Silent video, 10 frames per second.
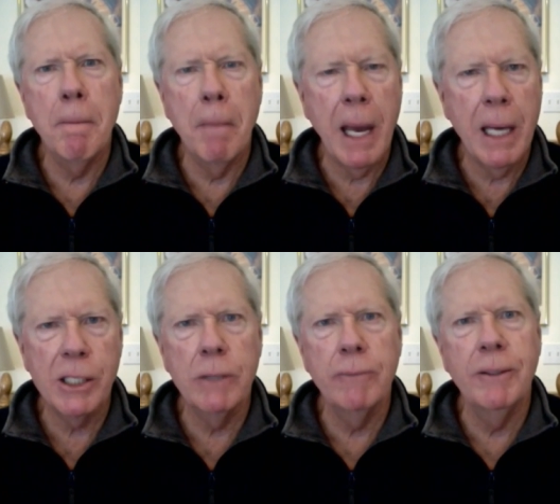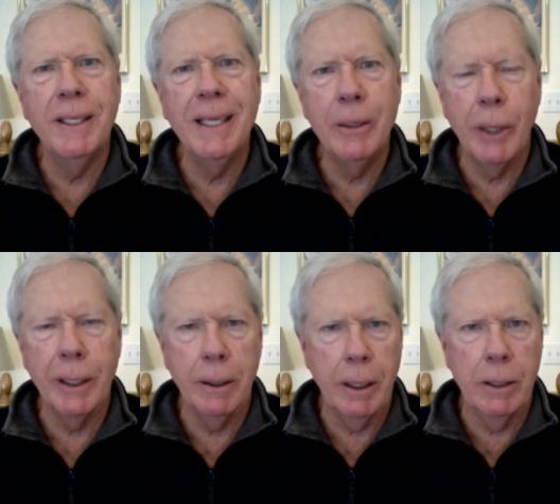massive
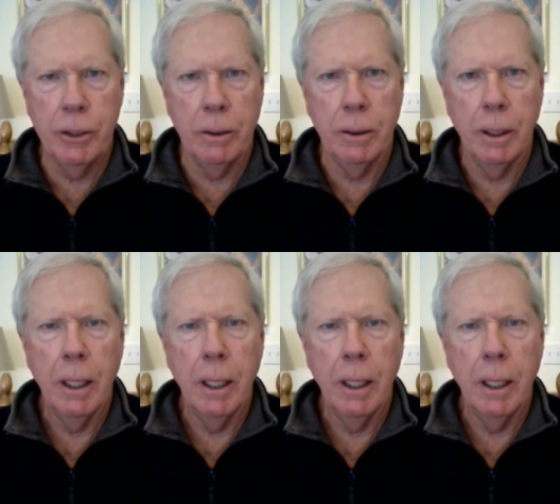deregulation,